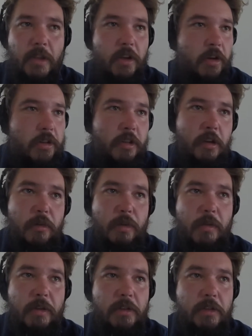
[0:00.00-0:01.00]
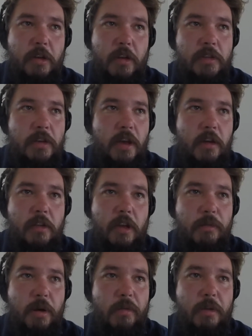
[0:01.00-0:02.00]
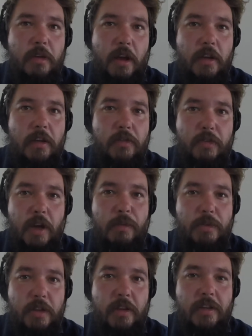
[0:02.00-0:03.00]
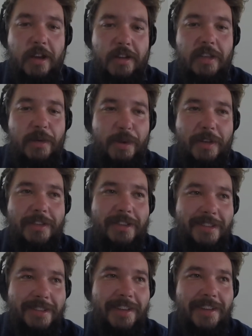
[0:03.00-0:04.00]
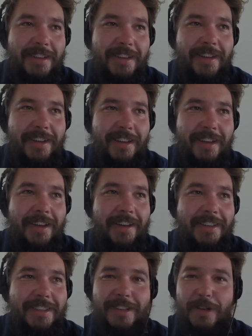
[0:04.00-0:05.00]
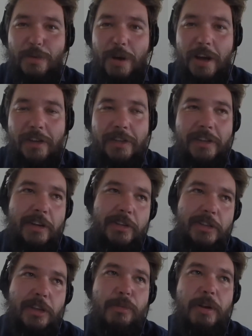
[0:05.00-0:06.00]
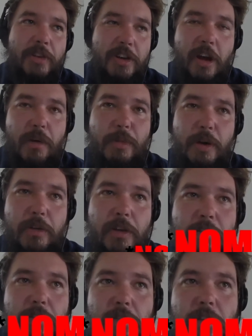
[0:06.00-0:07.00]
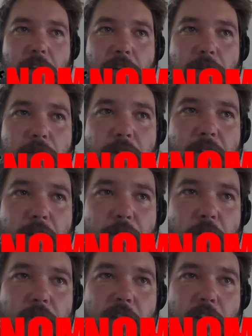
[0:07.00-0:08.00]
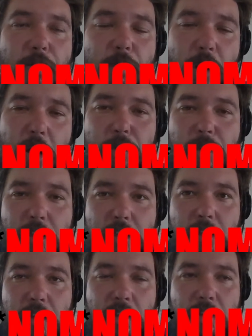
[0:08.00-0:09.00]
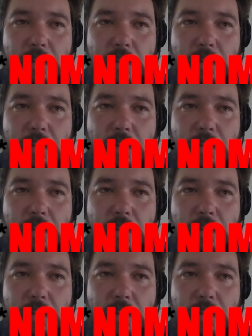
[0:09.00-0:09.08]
Cursed Totem probably shuts down like probably 95% of the decks I built. It's a little wild. There's a little bit of a Nombo issue though with Cursed Totem and Walking Ballista,